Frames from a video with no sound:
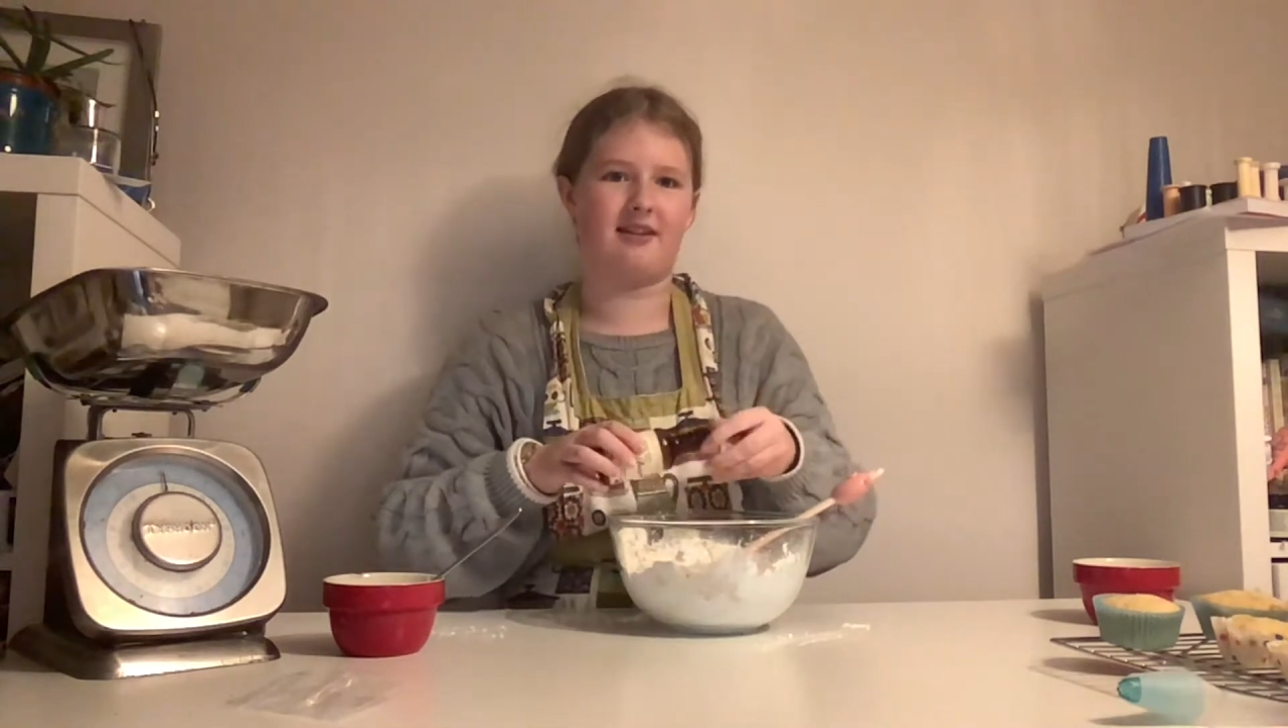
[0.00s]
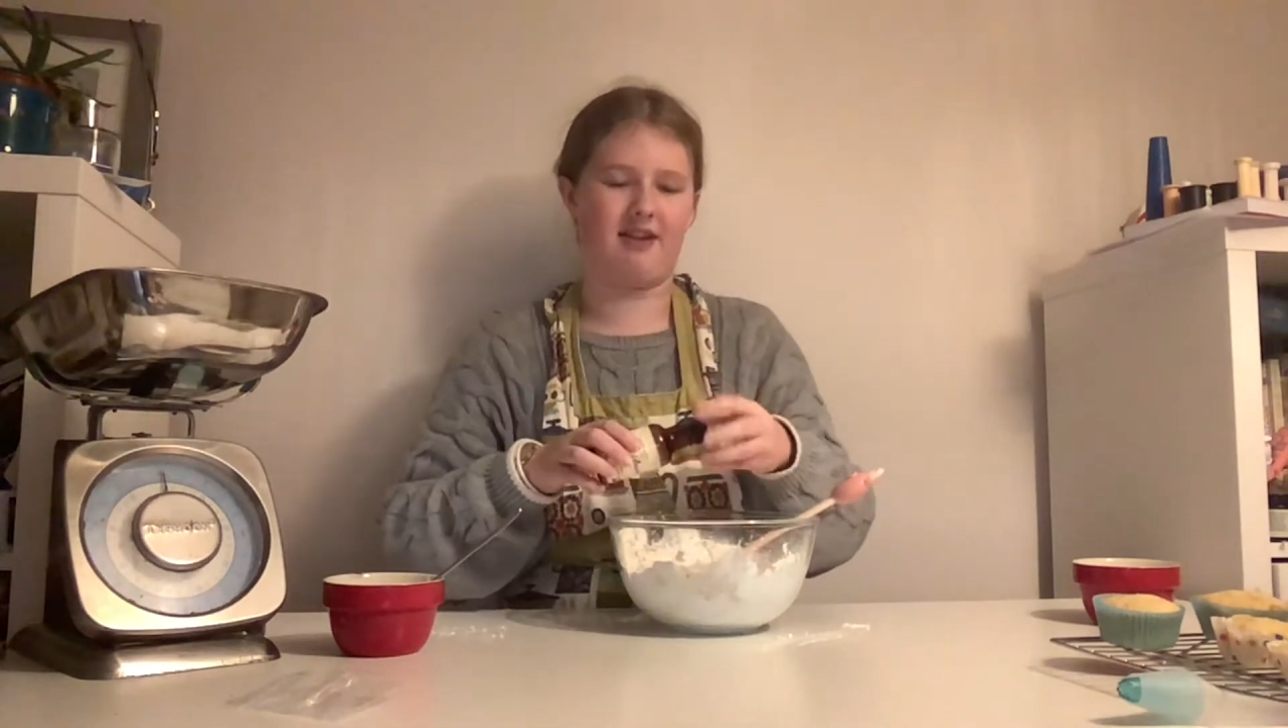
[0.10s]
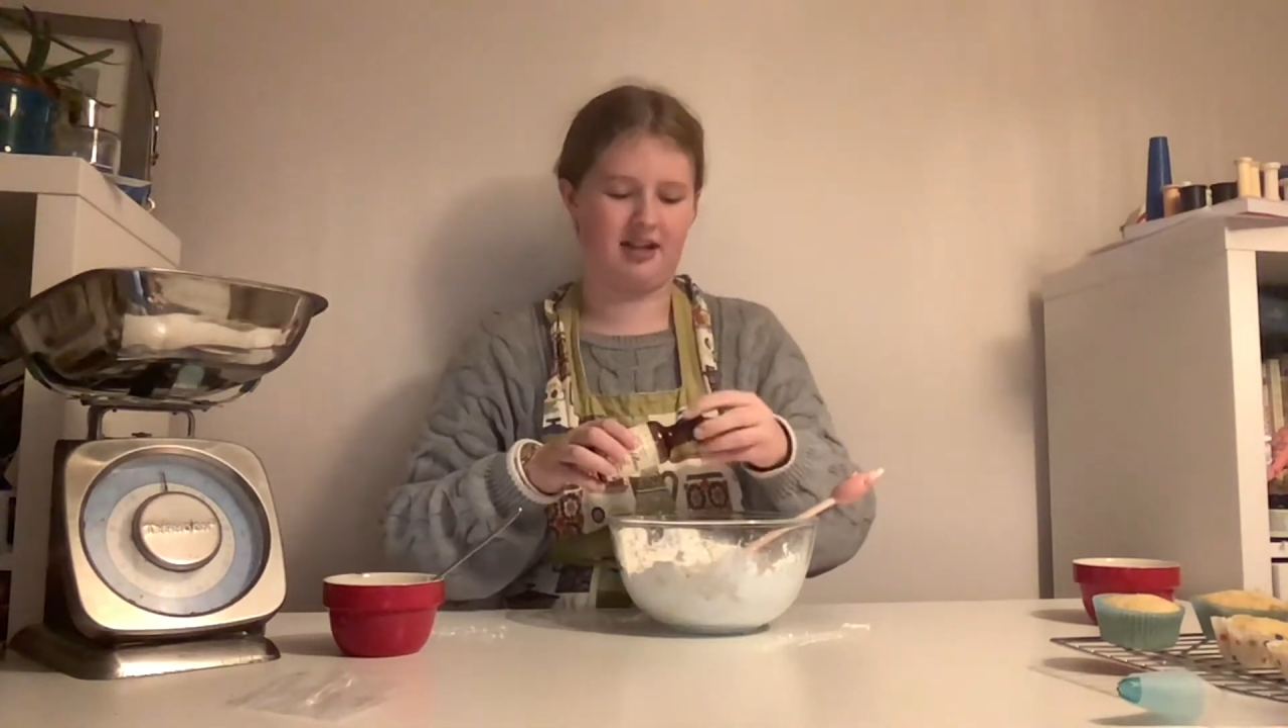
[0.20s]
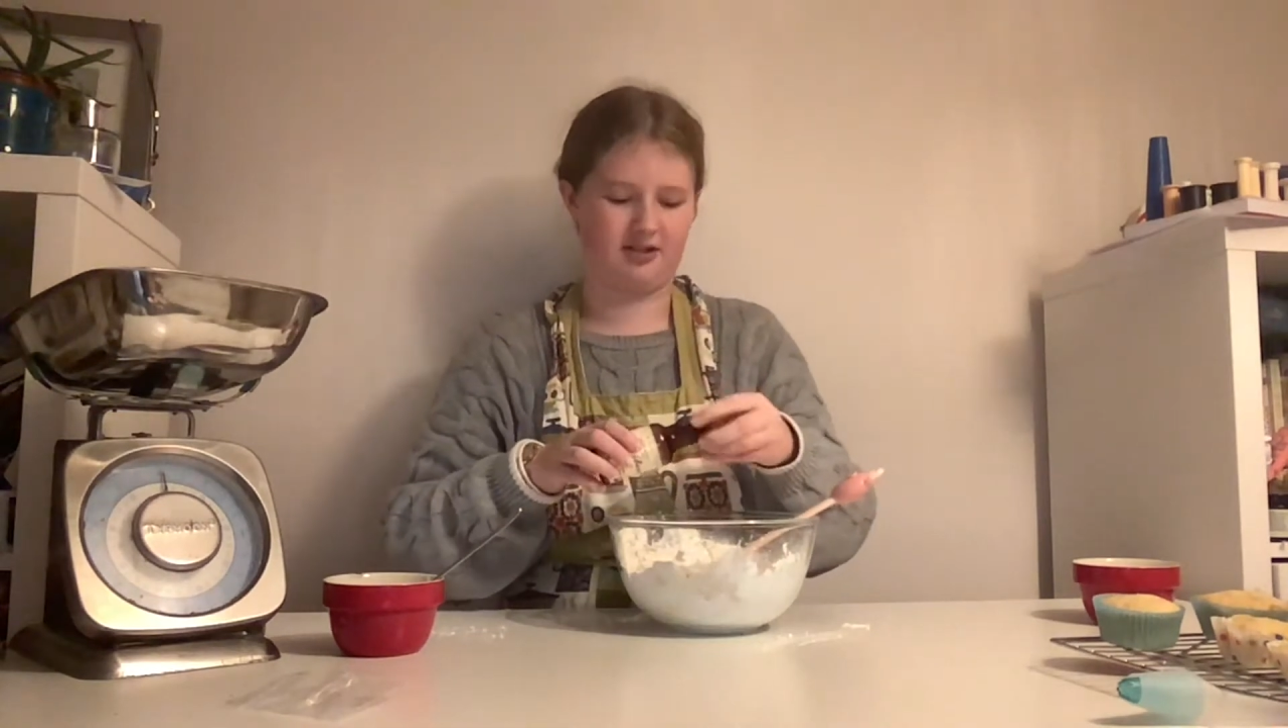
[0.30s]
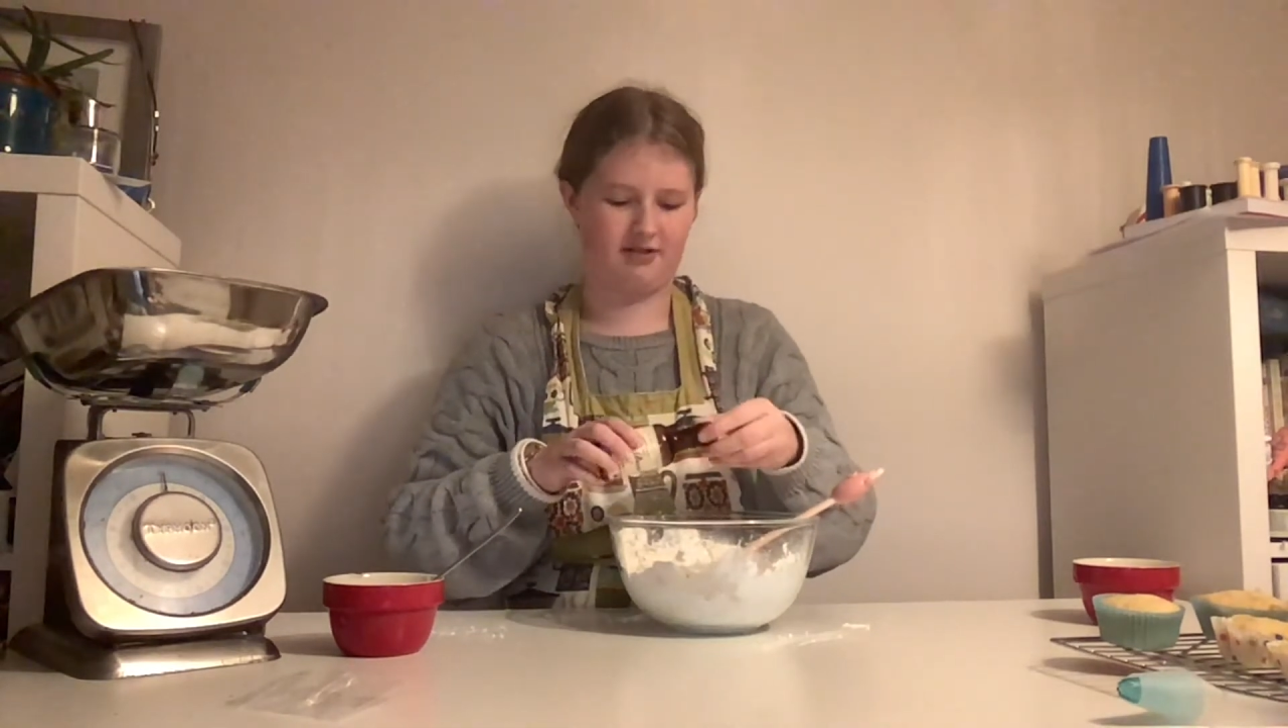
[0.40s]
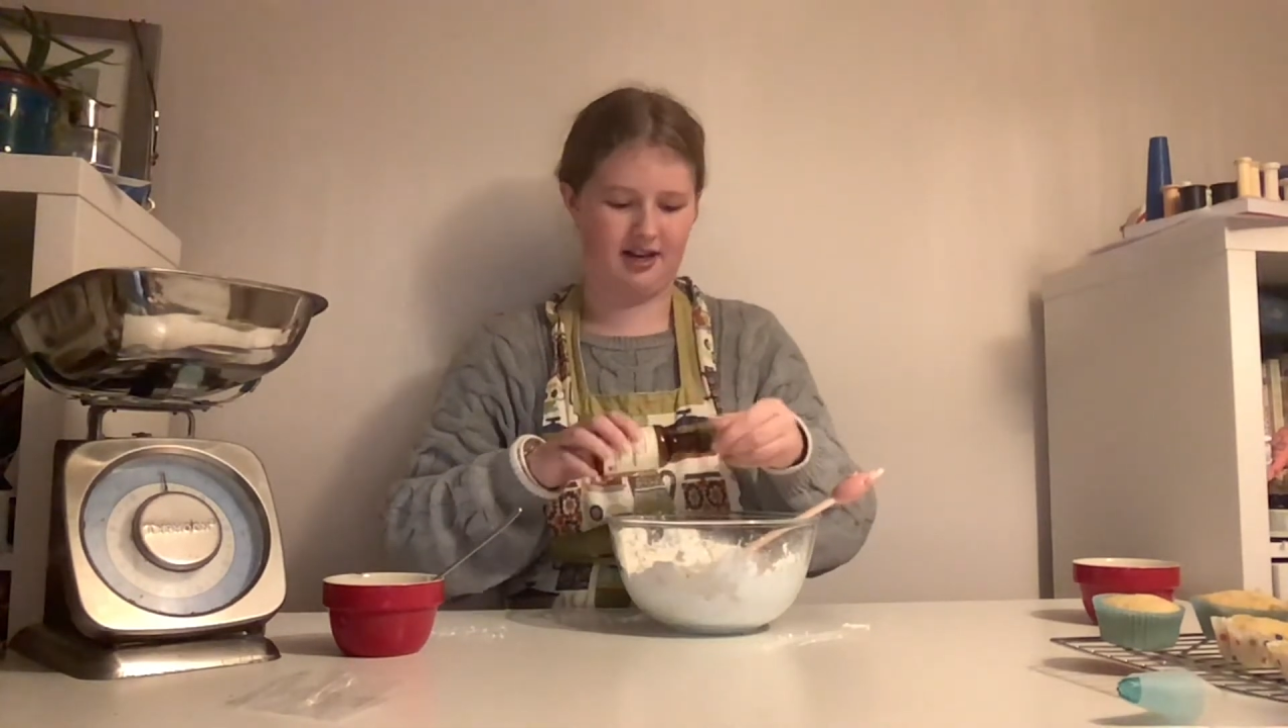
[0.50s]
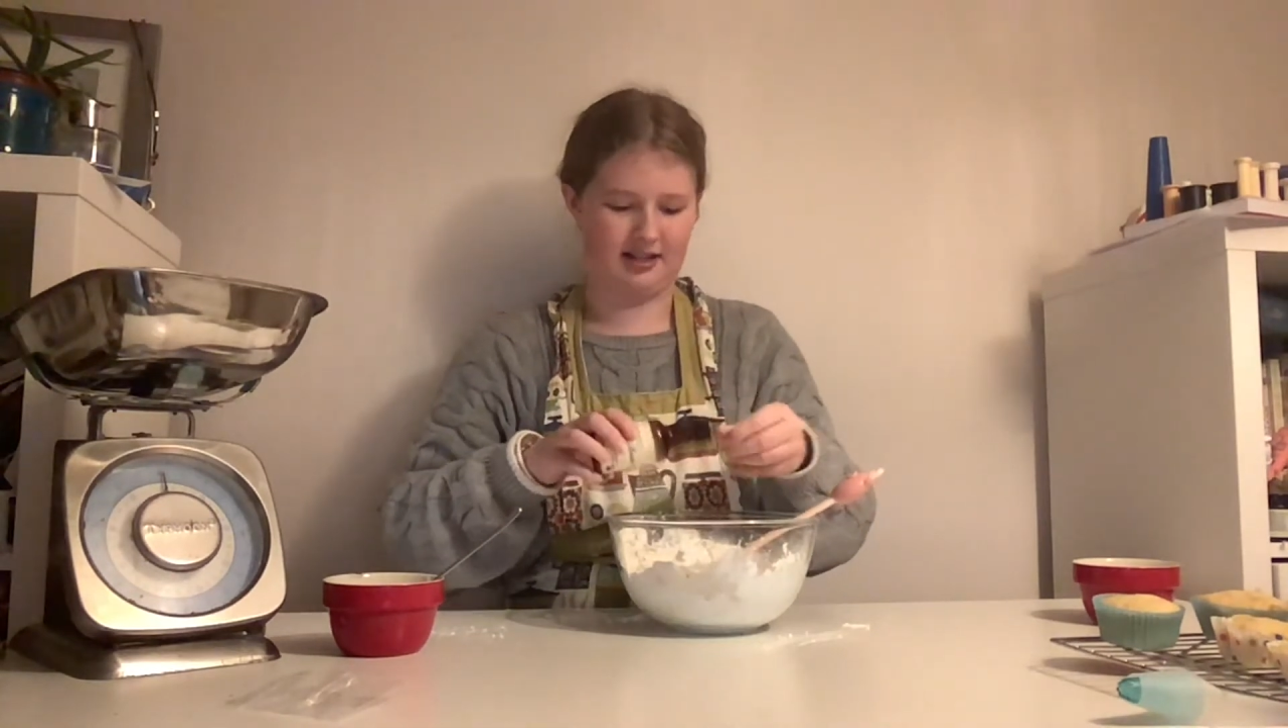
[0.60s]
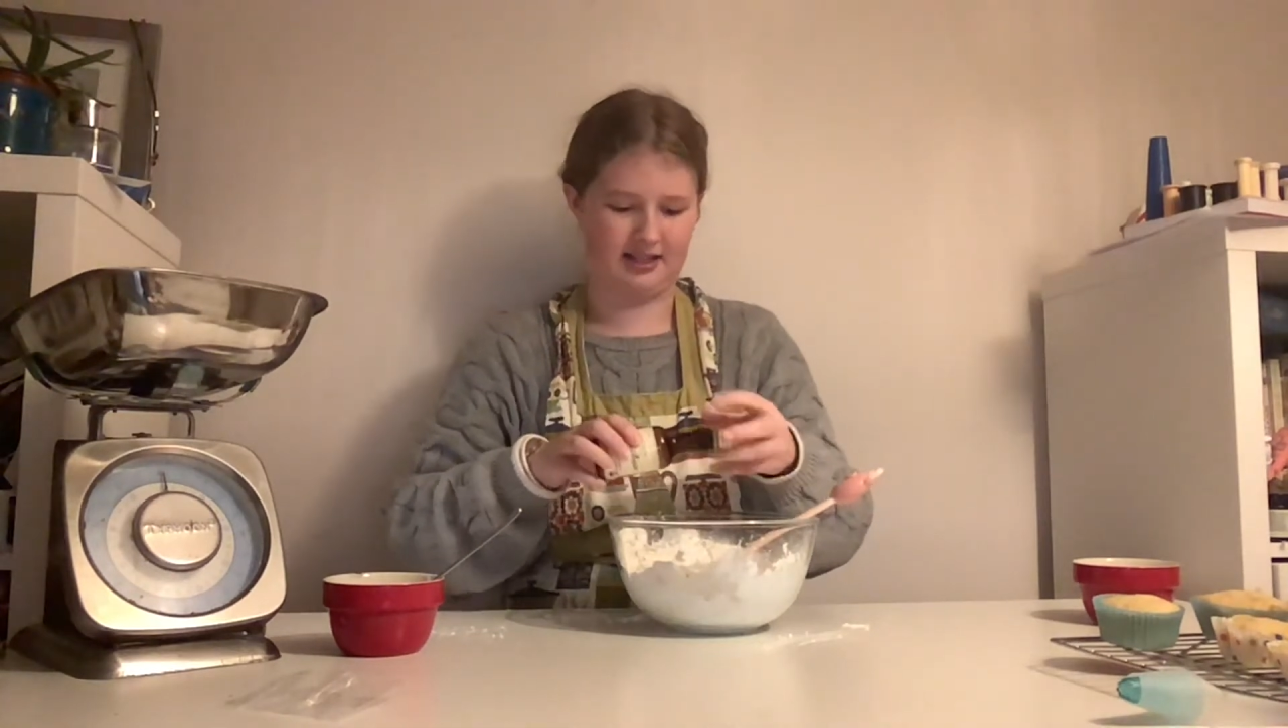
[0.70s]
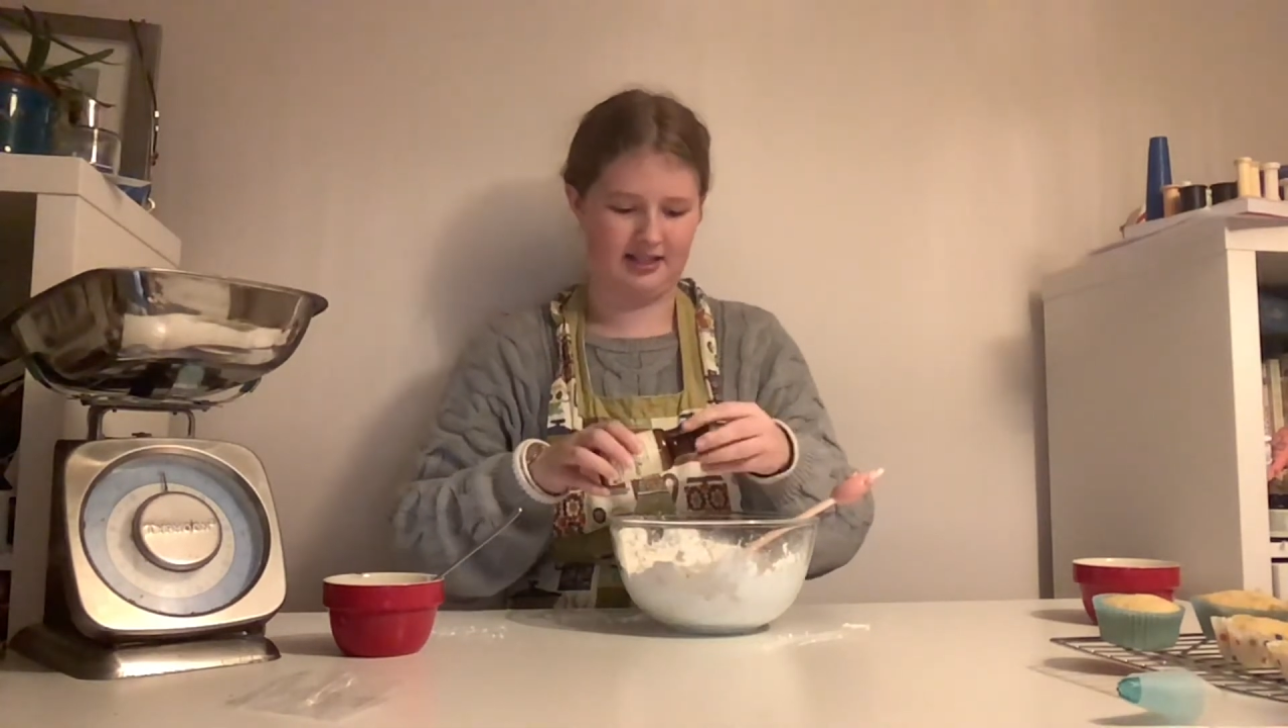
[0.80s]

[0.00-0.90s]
extract